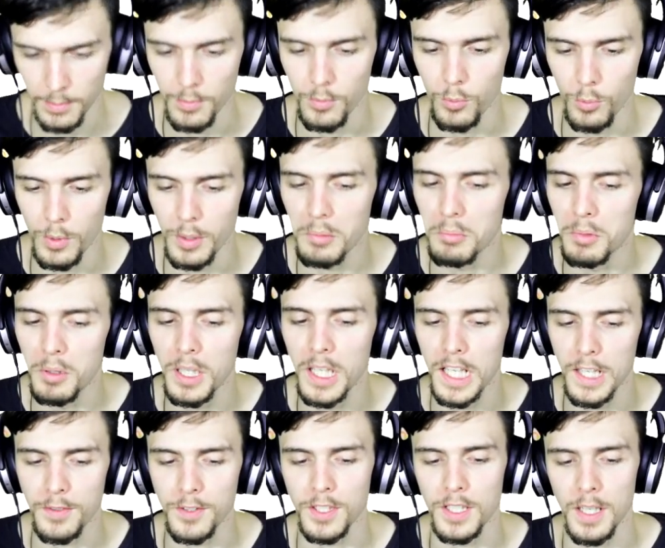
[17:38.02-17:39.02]
we're gonna
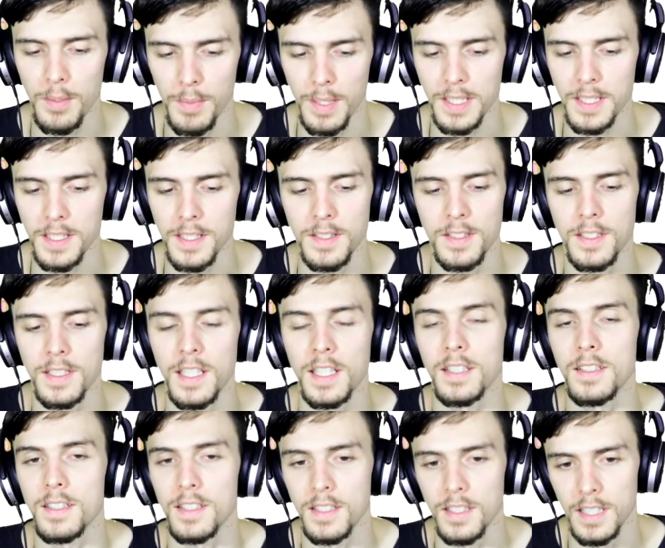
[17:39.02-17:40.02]
have to come back to this
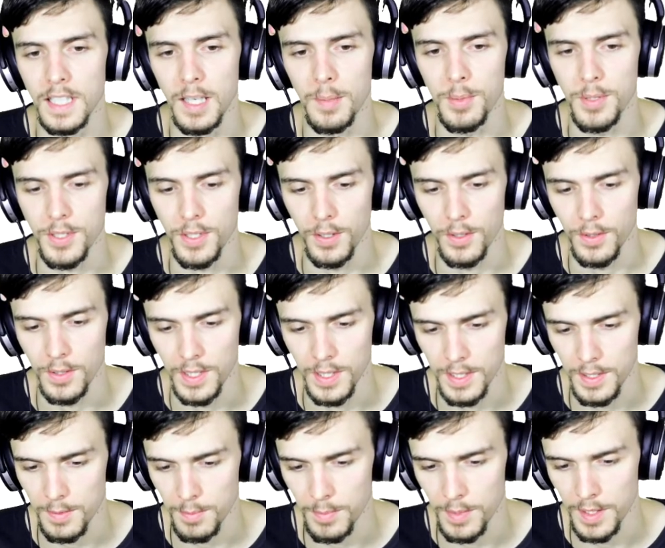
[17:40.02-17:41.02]
next episode,
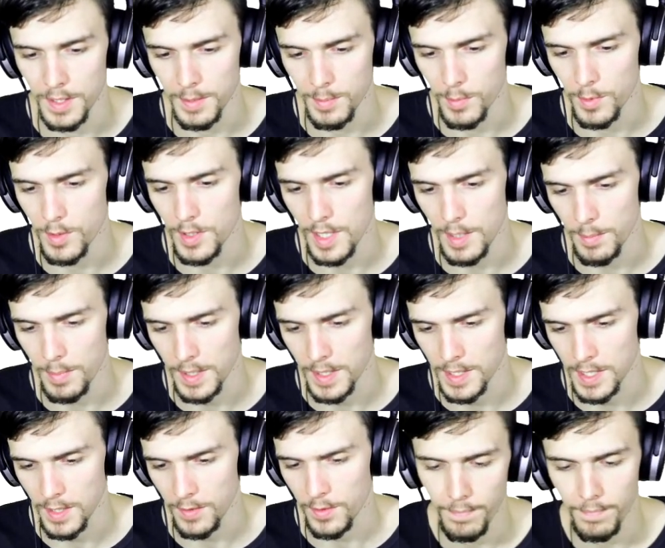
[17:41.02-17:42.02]
this smooth damping
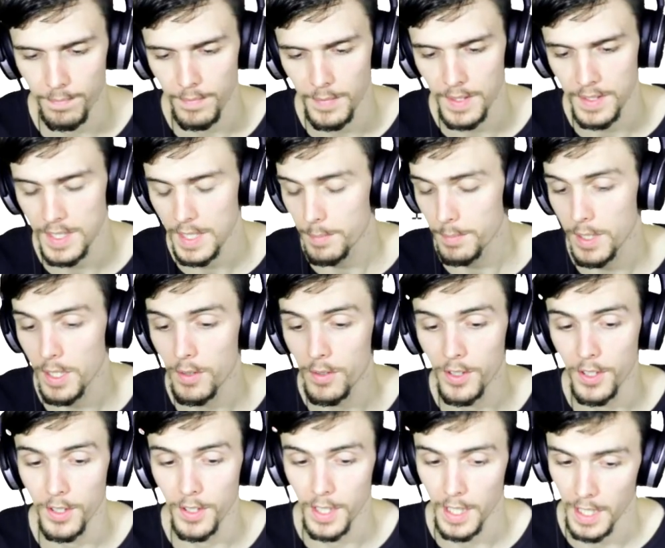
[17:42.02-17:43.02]
stuff. There's something going
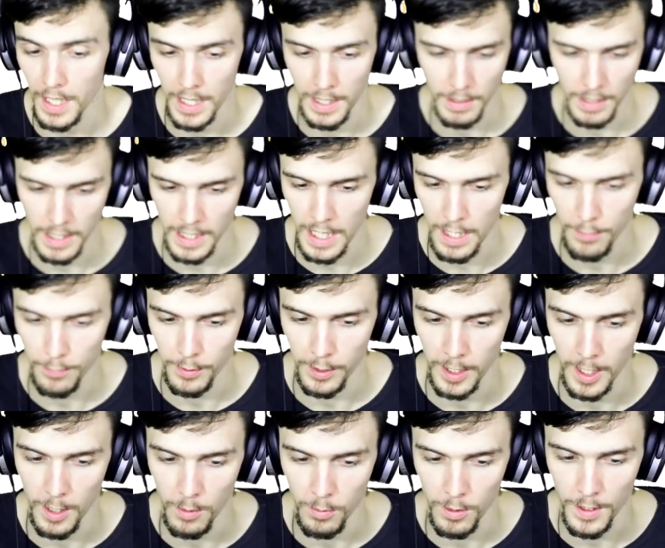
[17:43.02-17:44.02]
on, and I can't figure
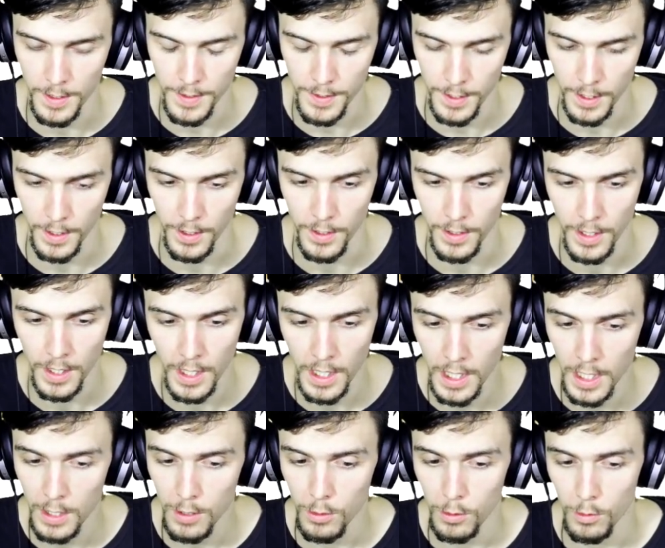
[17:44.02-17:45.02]
out what, so
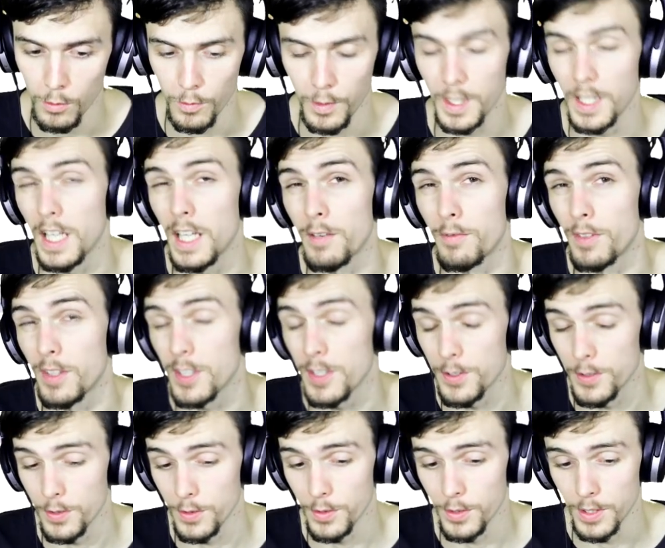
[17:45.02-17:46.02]
we'll figure that out very
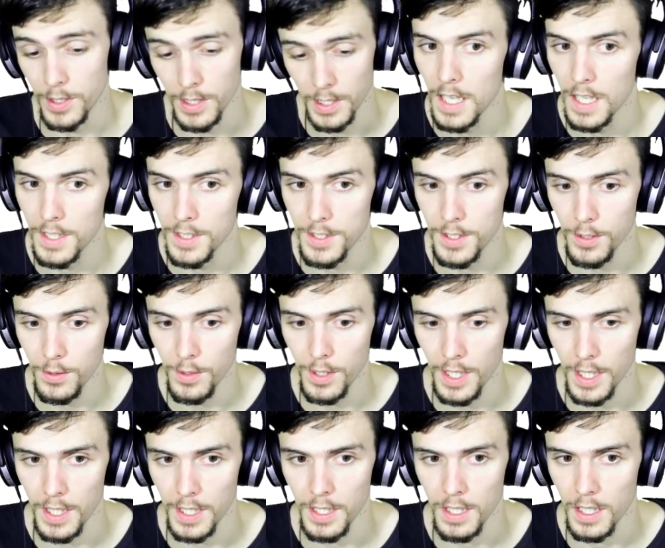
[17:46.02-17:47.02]
soon. Until
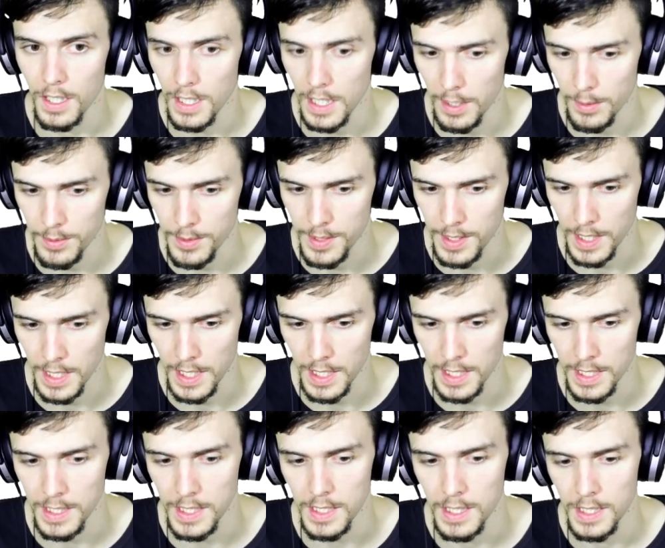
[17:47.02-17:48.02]
then, I would
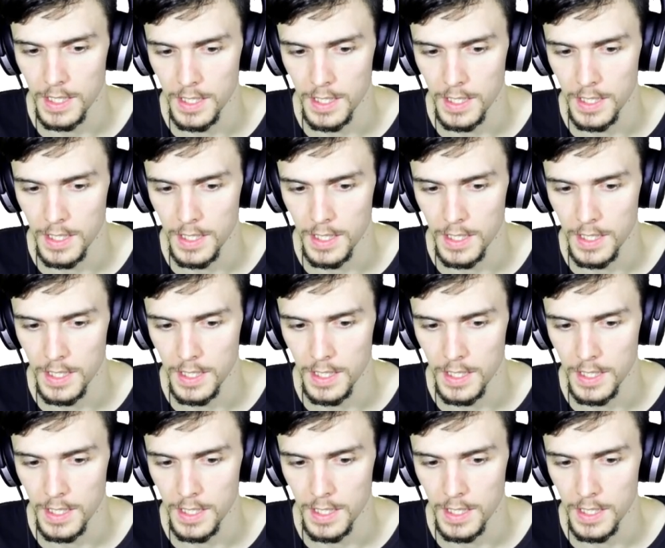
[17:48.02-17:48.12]
say